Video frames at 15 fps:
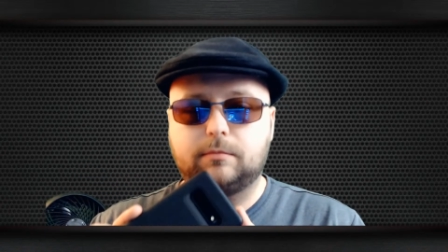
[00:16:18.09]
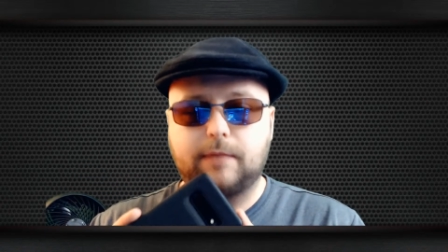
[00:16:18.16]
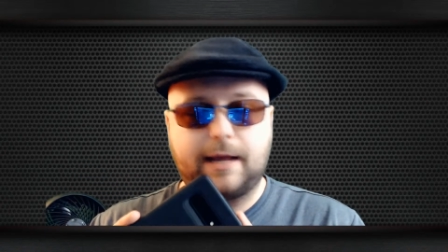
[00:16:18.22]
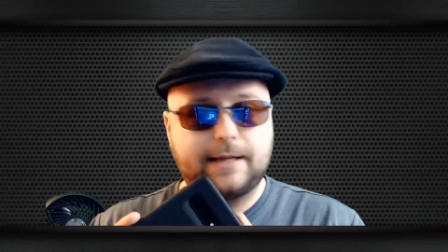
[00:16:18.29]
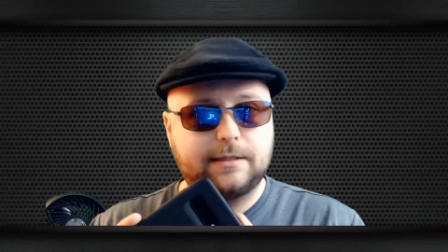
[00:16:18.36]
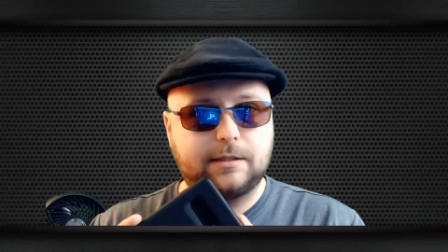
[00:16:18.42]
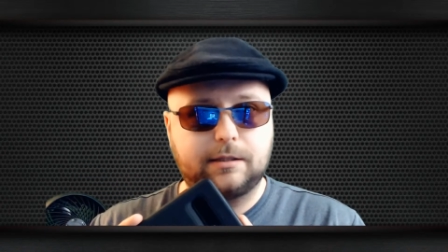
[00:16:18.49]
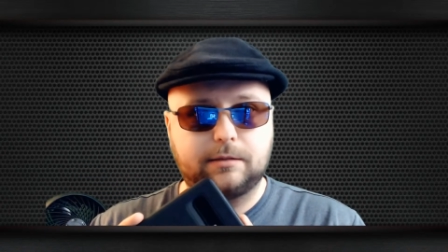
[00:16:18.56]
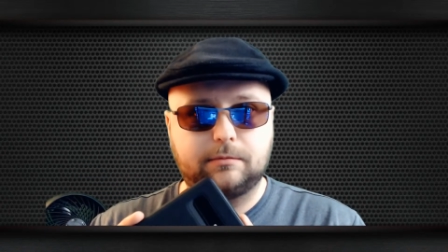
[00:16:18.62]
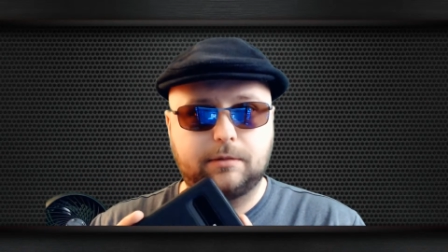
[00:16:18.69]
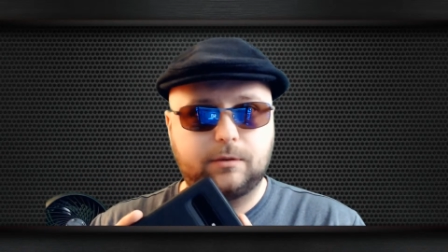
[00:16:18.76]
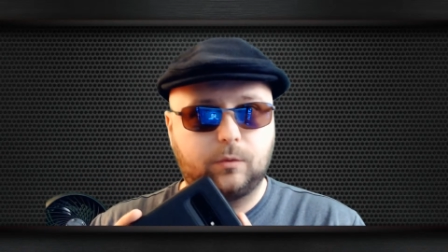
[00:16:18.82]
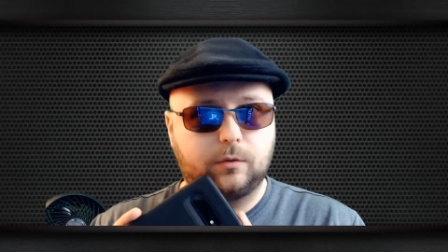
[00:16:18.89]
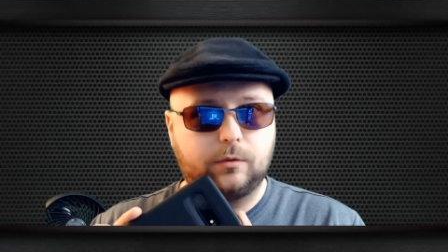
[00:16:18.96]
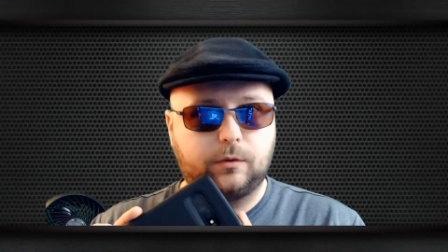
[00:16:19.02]
has the
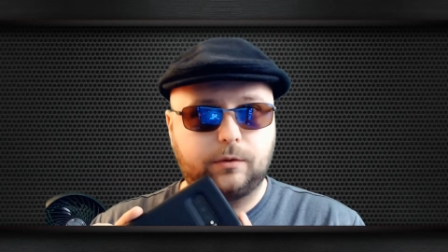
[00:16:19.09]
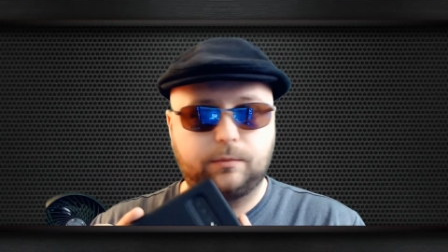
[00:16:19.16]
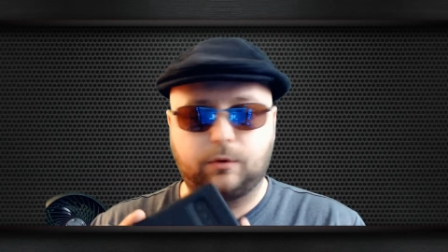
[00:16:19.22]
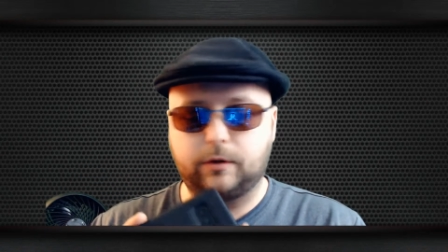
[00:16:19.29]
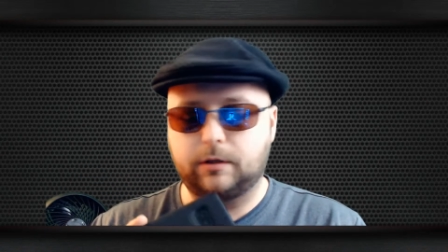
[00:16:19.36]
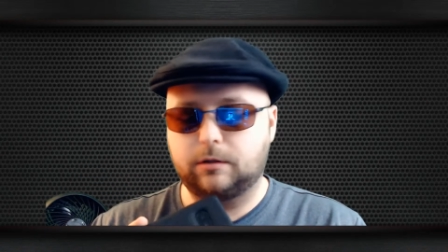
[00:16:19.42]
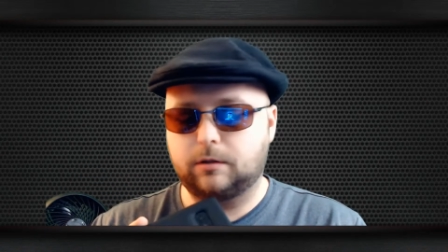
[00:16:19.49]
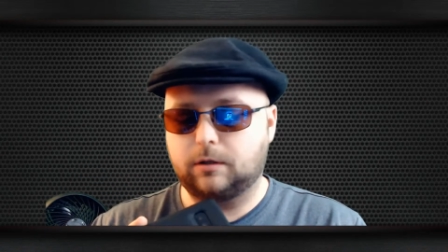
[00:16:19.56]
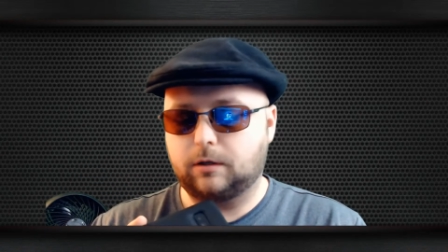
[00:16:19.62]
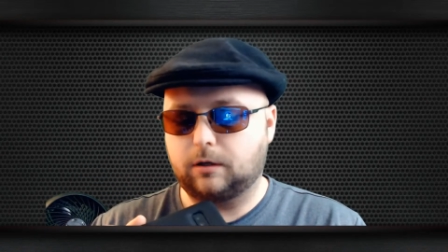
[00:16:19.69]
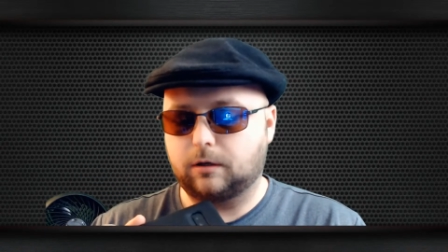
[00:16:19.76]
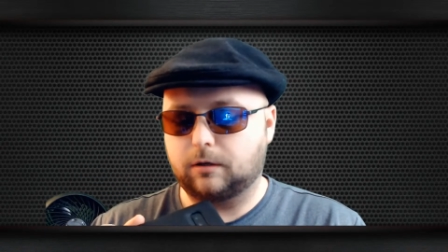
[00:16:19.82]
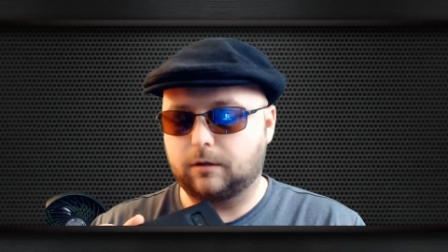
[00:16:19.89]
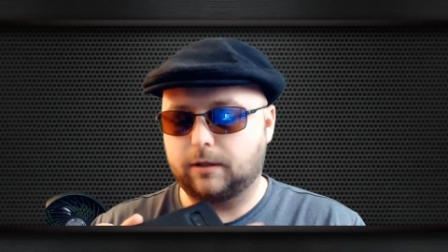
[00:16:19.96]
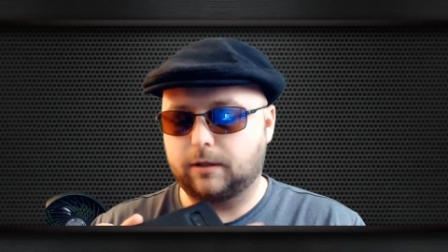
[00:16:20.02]

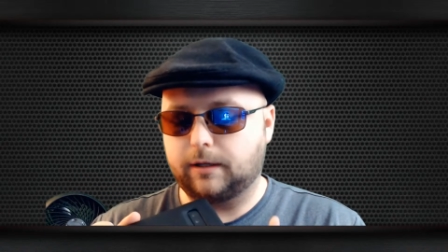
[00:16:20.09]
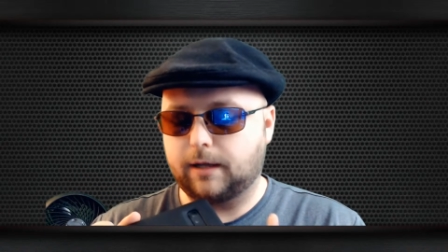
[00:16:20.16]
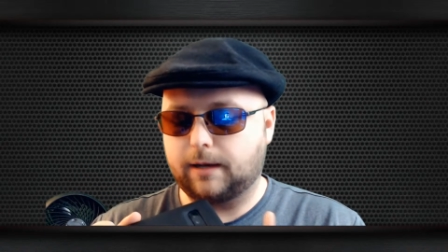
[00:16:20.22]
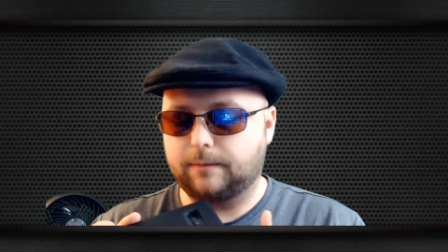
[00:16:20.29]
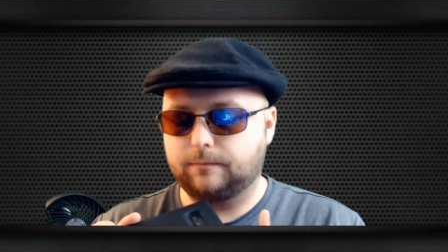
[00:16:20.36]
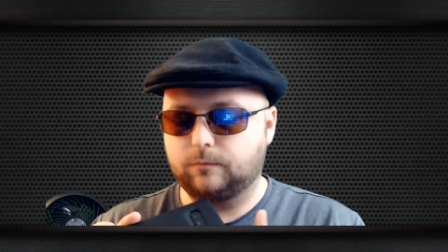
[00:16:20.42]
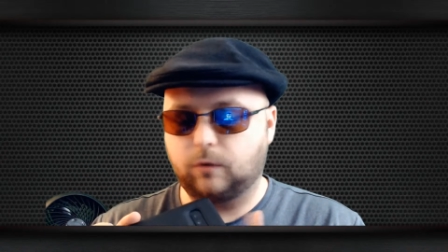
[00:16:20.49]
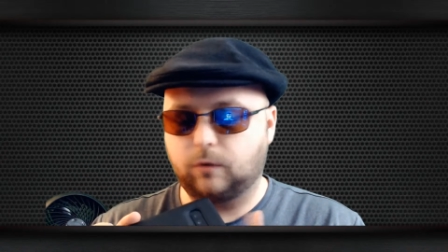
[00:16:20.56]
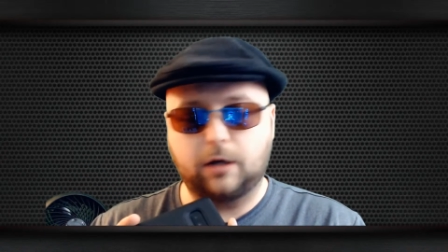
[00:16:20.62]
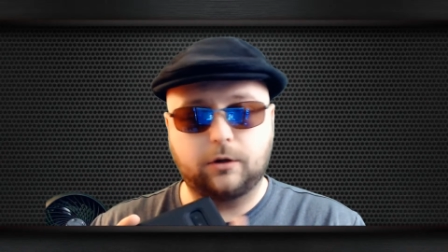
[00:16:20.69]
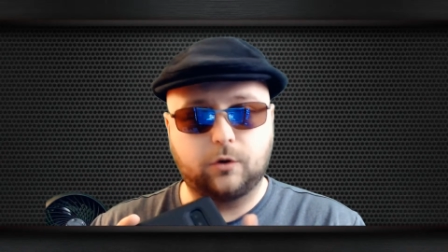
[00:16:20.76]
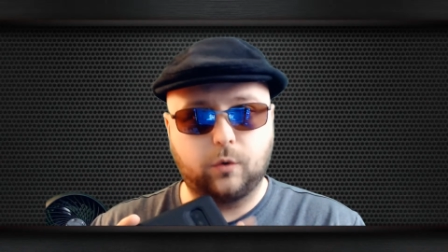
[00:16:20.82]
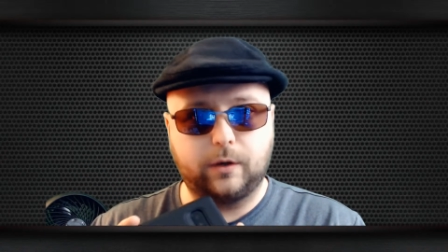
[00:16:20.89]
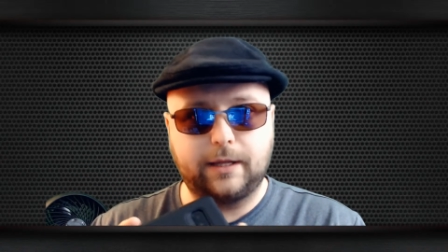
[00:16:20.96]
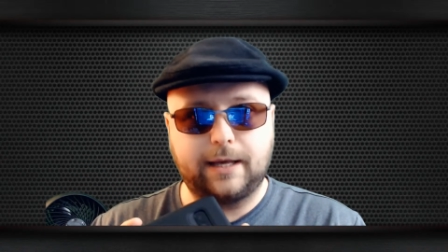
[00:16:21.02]

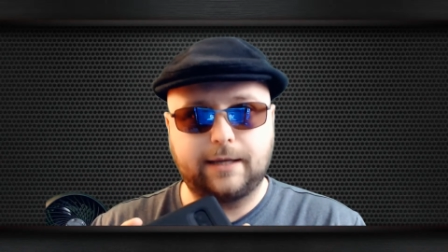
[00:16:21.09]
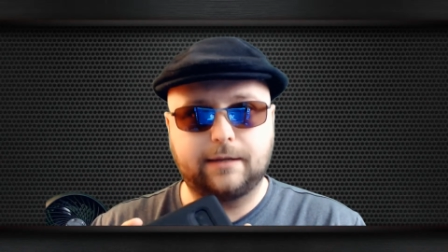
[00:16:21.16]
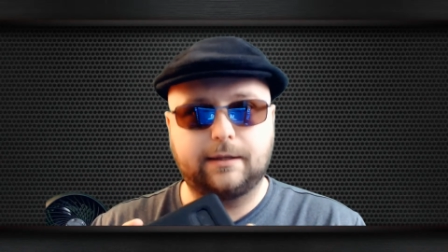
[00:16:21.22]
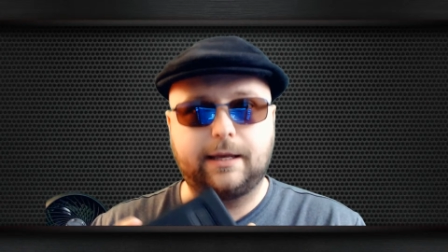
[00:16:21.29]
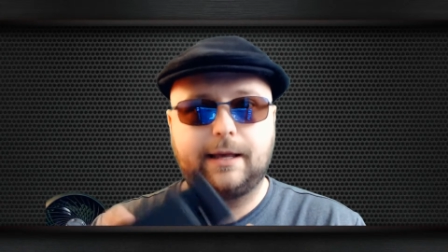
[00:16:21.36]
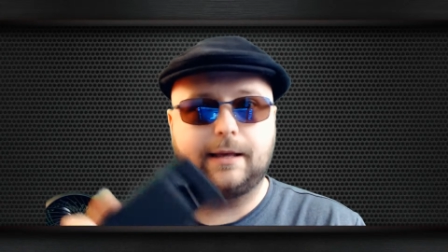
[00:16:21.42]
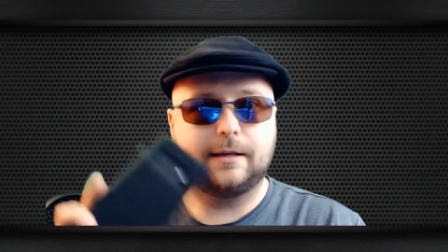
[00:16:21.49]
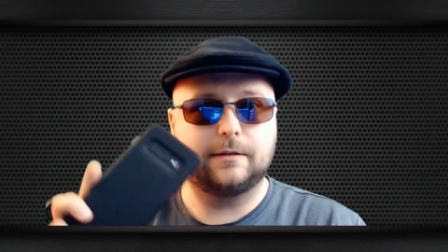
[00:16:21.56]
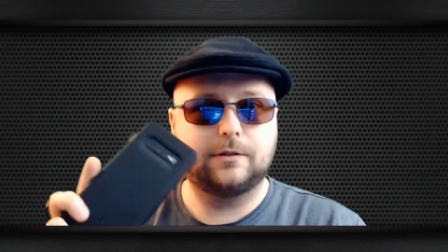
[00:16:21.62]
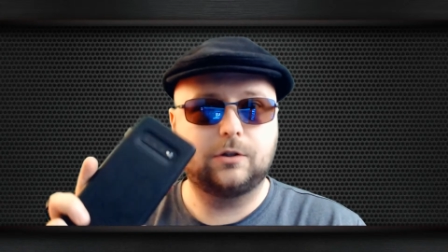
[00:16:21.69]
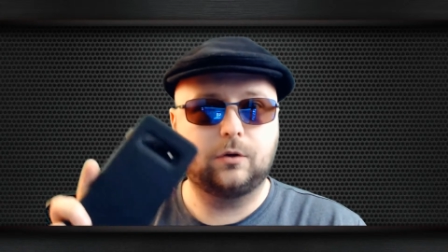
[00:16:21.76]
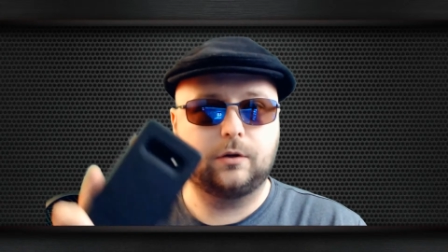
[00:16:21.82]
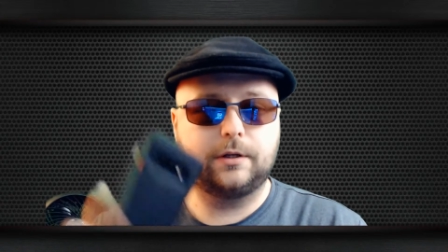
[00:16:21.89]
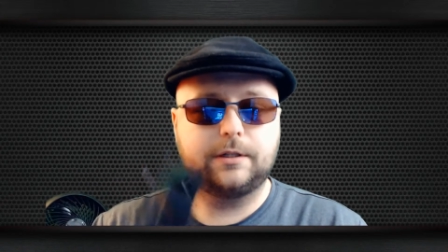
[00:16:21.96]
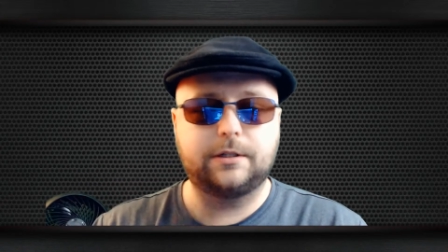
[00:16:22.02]
128 gig of
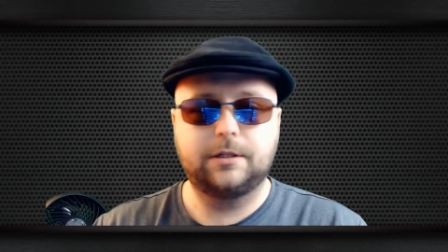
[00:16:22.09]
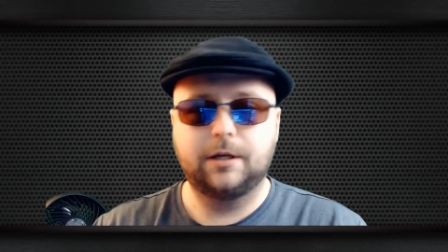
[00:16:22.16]
storage,